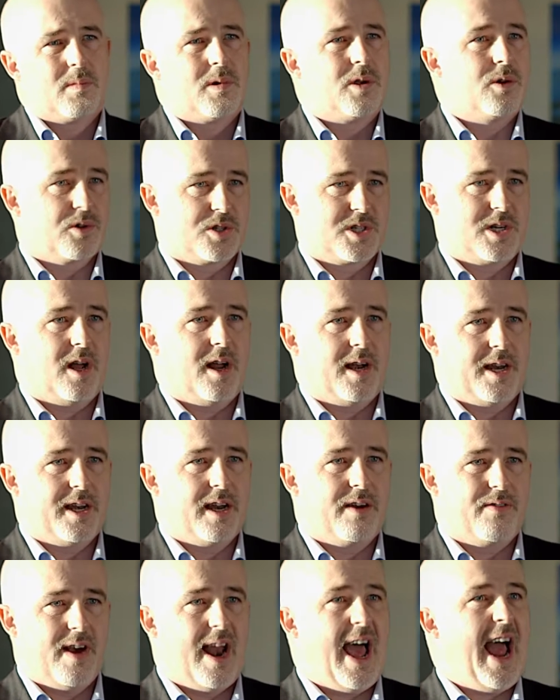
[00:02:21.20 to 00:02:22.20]
you're slightly
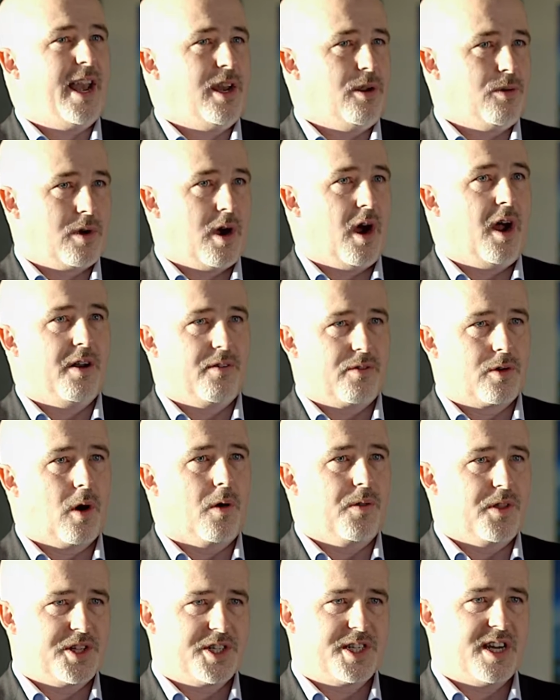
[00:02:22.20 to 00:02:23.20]
different, and you kind of
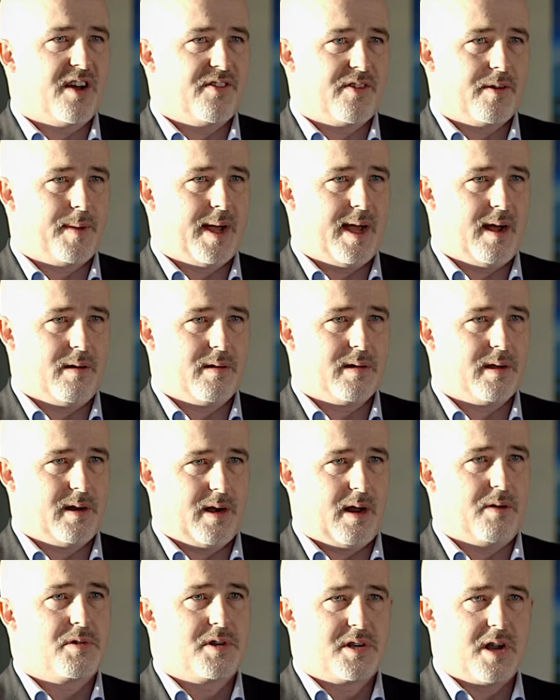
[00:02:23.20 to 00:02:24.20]
got the stuff about, you
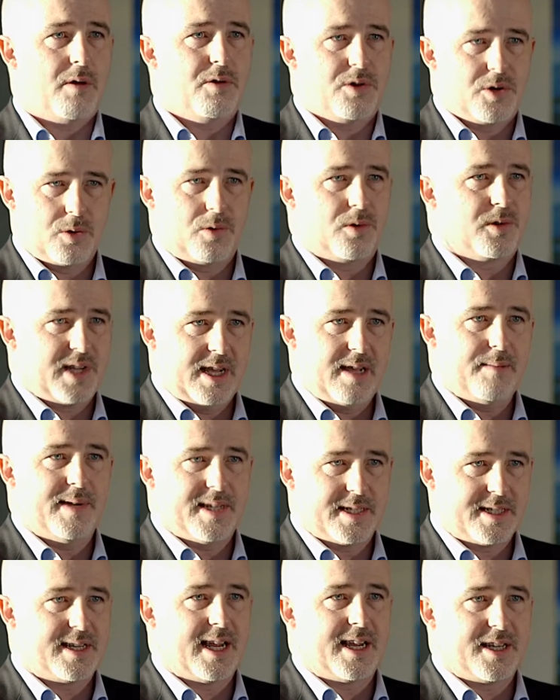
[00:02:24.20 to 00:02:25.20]
know, don't talk to him,
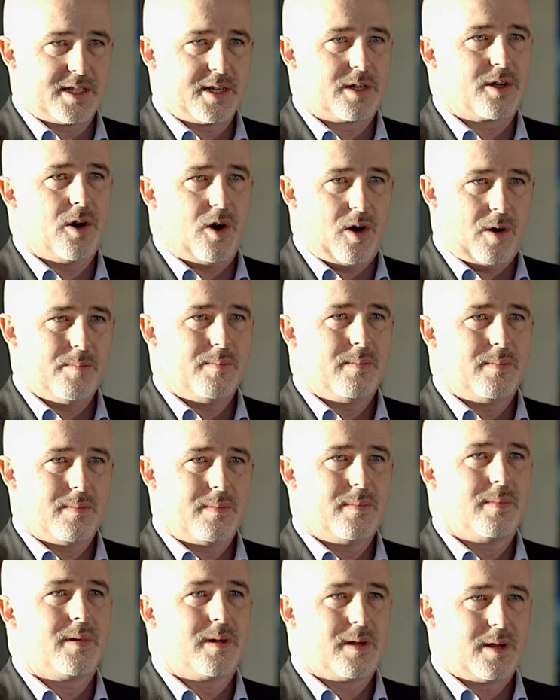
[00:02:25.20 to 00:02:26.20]
his dad's a cop,
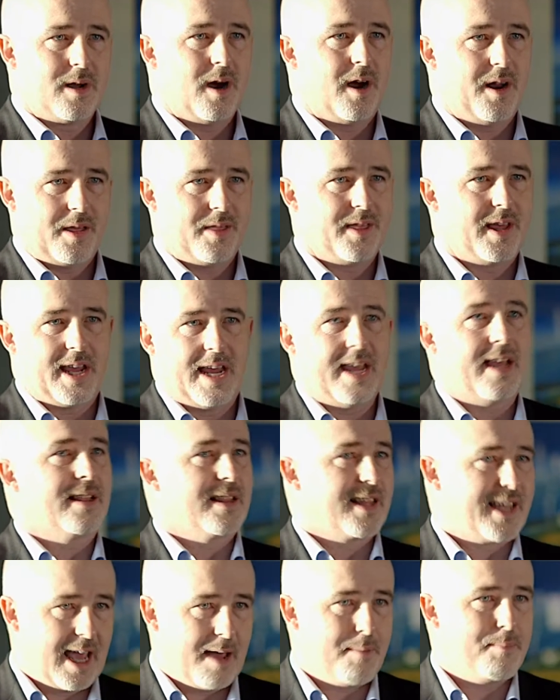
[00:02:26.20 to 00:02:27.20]
kind of thing,
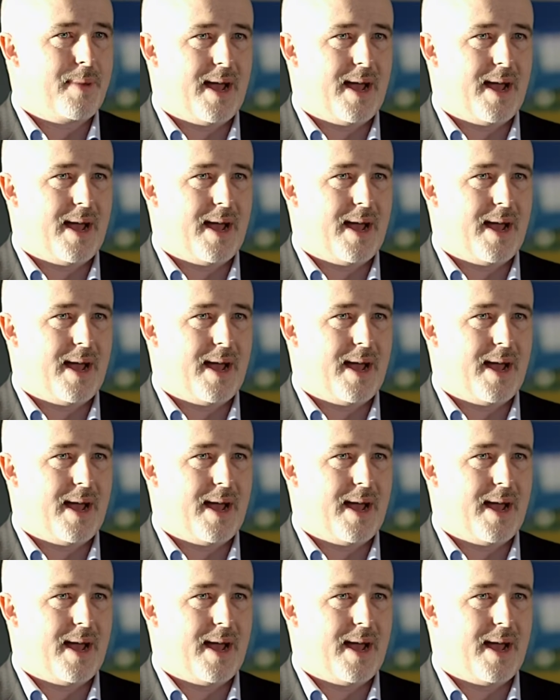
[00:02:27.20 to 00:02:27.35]
it'll get